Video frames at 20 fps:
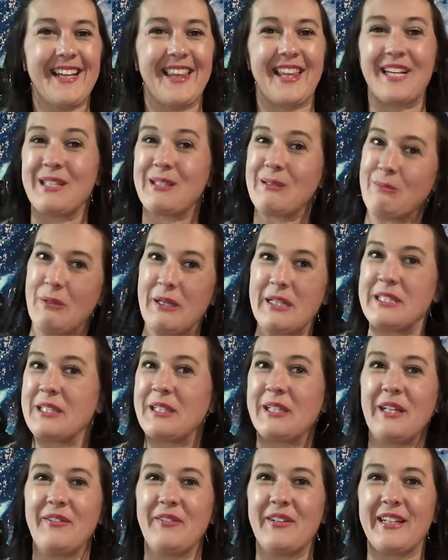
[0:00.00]
That's
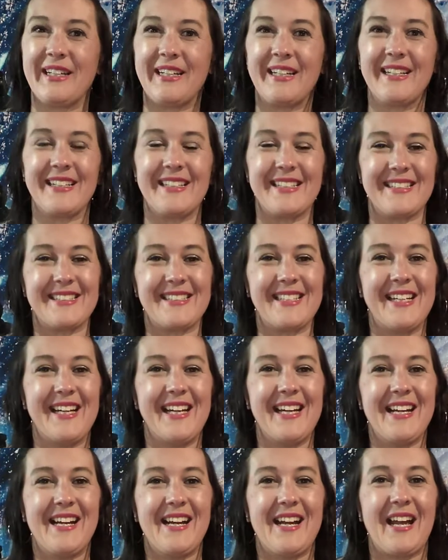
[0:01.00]
basically what it is.
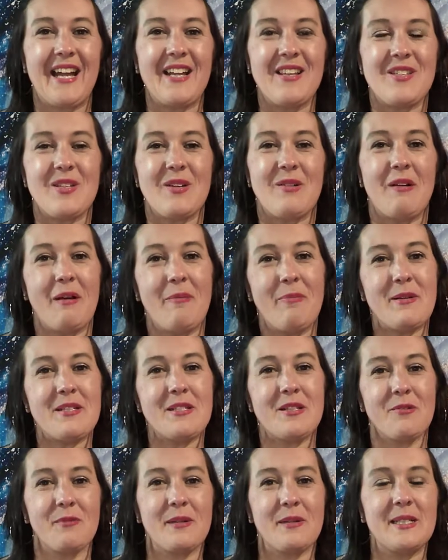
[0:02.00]
And so, up
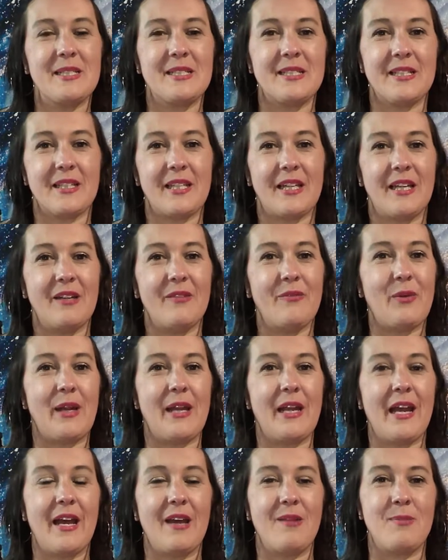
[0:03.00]
until recently, we
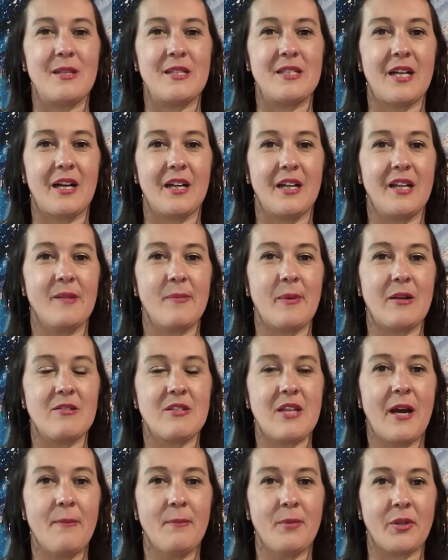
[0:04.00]
had been talking about
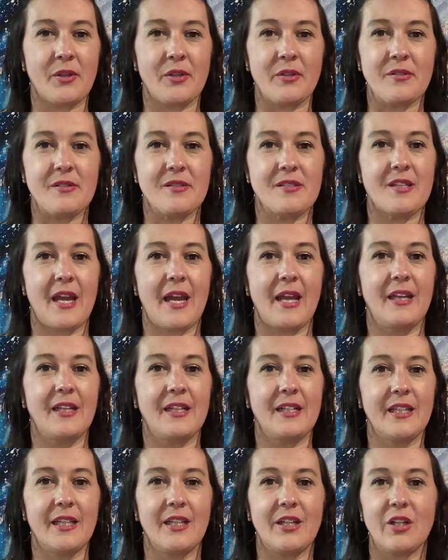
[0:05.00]
tumblers and
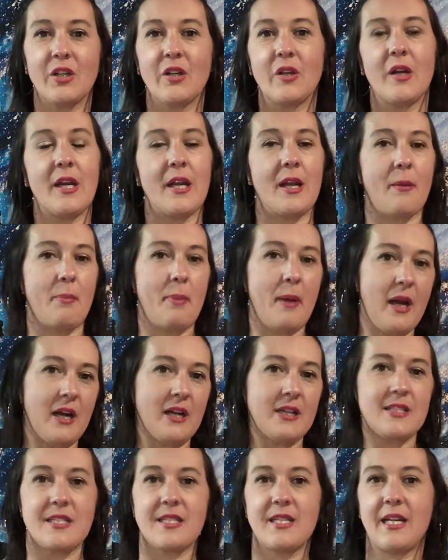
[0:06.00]
glitter and
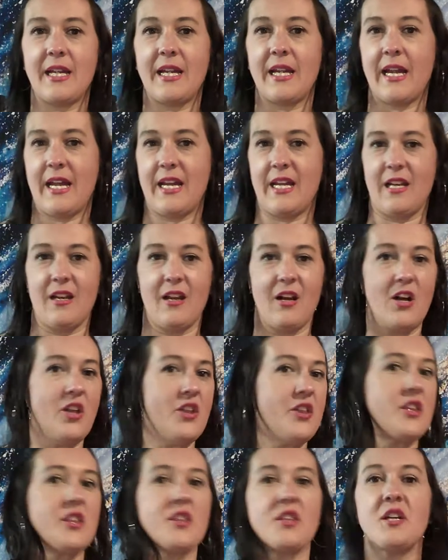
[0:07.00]
epoxy and
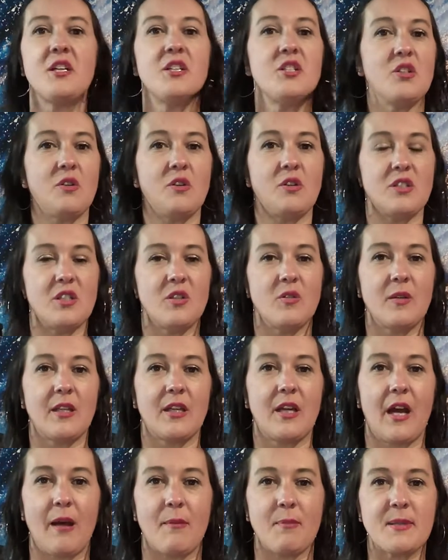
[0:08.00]
all the things you can do with
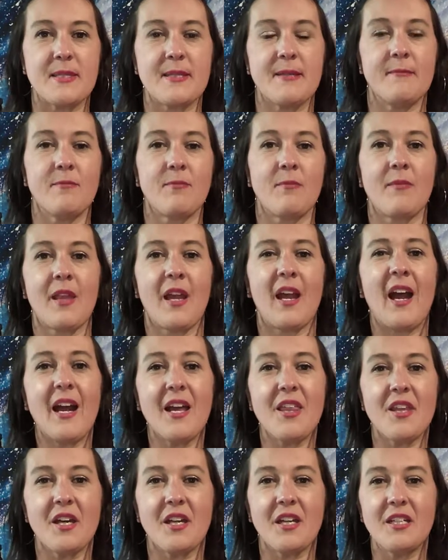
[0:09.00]
cups. I thought
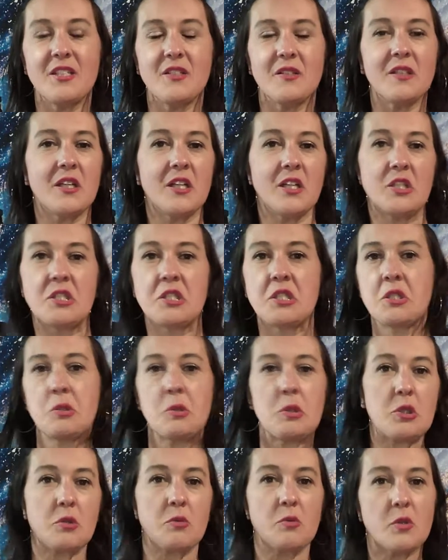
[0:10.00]
I'd do a little
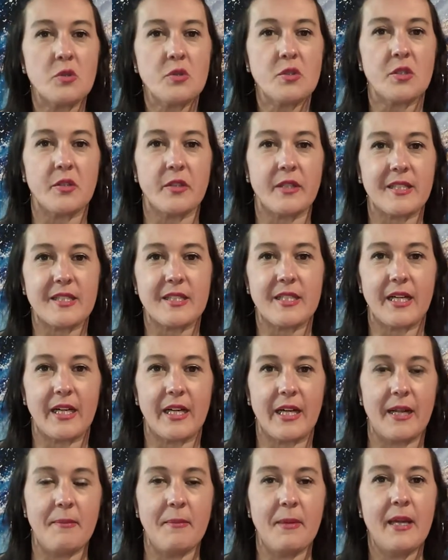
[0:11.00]
switcheroozle this
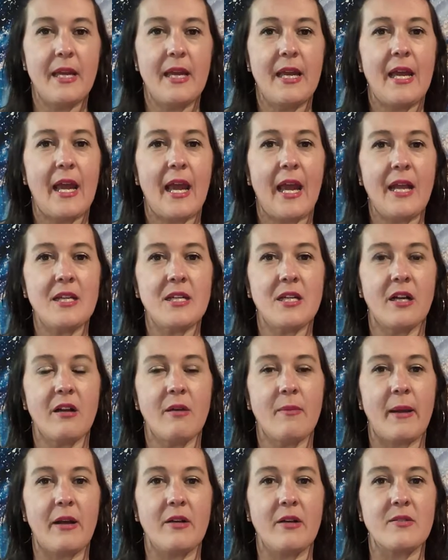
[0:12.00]
time and talk
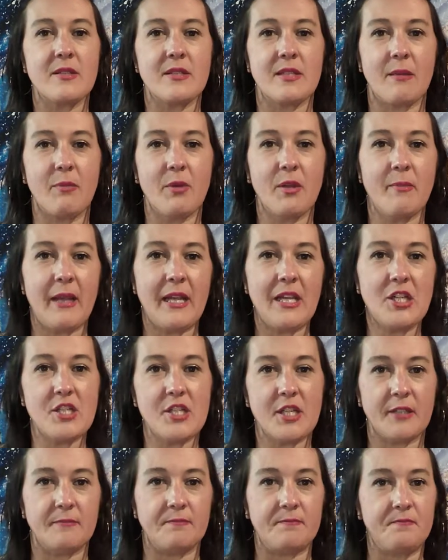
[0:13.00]
about
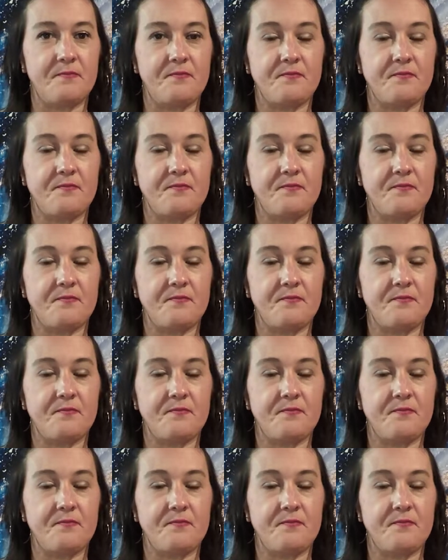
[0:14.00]
sublimation.